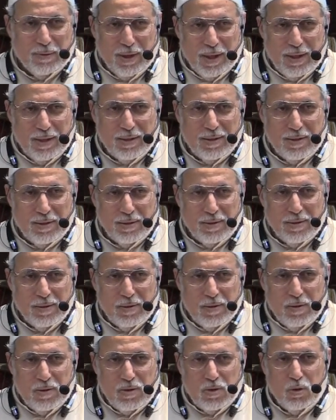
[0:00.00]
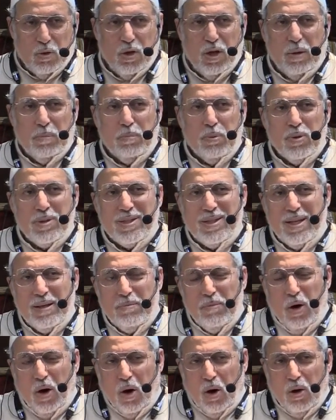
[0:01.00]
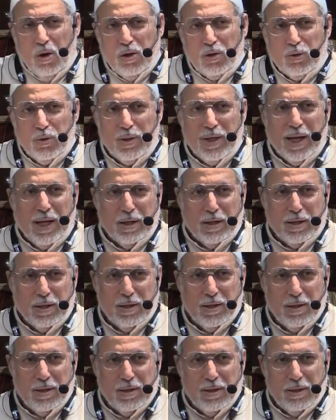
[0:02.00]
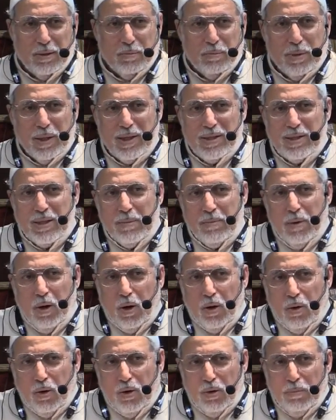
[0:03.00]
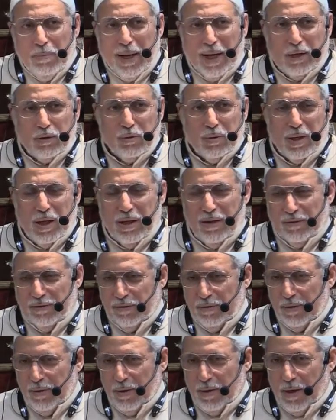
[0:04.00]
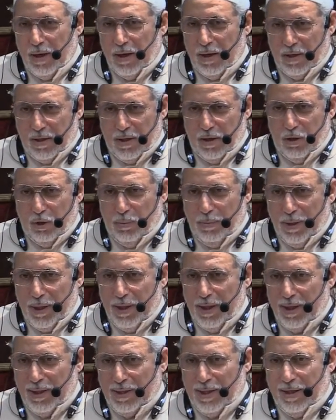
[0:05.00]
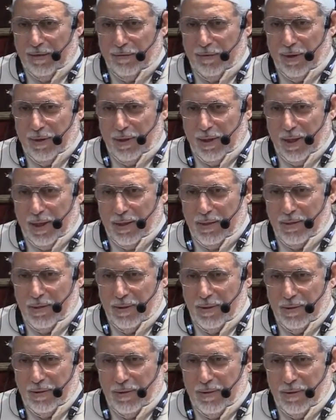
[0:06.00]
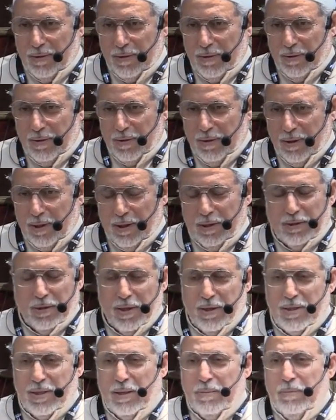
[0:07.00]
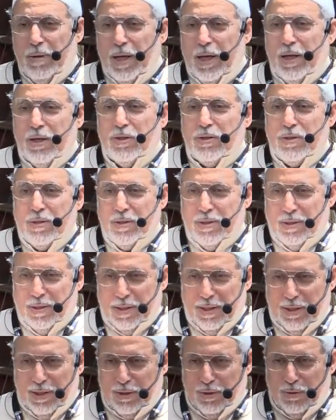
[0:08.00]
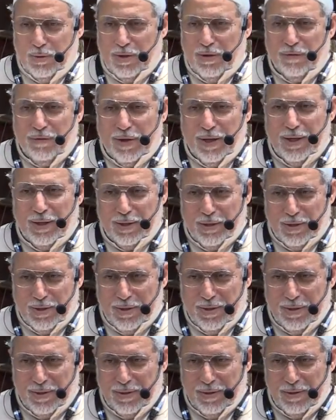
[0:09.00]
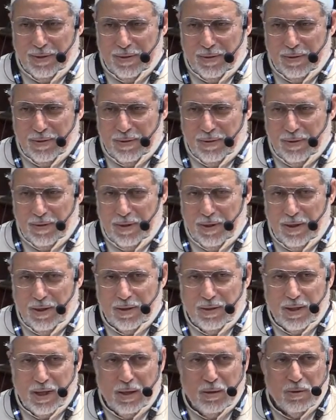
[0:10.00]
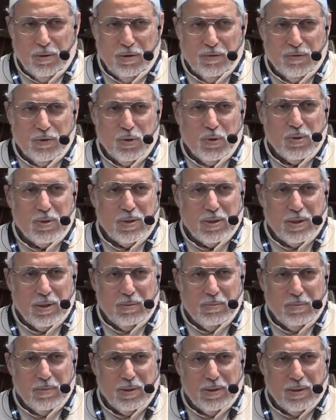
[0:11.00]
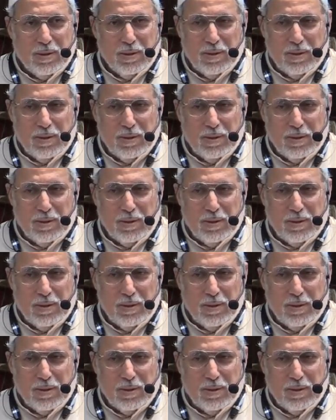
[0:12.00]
Right? So He puts them all to death, brings them all back to life. Are they obedient after that? He tells them, enter into the village, the town of Jerusalem.